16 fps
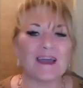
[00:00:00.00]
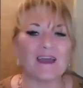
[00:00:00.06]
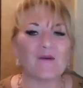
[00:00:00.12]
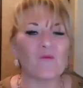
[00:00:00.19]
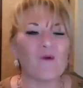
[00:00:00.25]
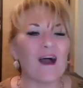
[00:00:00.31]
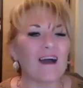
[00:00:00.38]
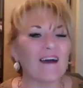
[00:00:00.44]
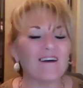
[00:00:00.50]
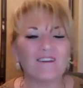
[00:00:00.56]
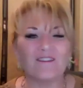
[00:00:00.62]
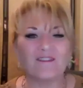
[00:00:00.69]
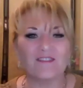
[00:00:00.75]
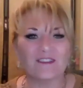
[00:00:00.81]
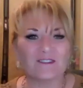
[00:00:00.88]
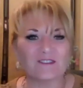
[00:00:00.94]
while
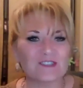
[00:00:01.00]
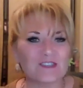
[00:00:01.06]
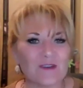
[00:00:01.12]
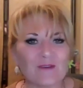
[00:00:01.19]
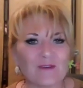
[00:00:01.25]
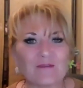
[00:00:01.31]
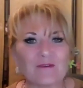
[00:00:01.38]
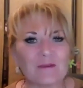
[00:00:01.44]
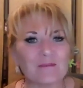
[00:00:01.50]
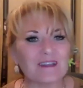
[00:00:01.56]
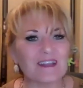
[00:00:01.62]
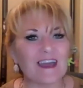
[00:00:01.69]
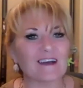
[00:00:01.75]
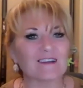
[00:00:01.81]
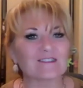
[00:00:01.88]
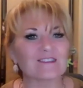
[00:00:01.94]
they're showing women
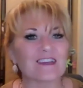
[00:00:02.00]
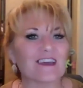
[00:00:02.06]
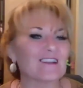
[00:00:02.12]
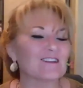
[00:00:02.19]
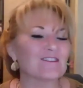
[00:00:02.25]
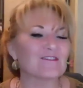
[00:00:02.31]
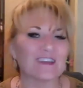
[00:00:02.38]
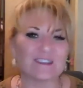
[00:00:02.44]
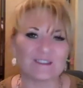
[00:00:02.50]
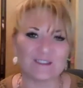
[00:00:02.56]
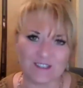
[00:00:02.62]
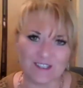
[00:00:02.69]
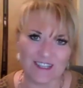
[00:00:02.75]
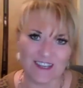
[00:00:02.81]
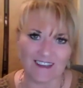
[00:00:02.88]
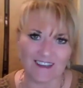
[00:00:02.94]
how to elevate their
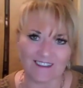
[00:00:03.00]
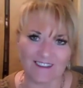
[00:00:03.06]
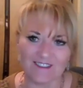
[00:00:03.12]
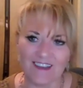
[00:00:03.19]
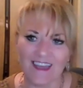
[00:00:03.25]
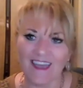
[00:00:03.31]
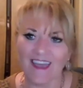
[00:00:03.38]
style.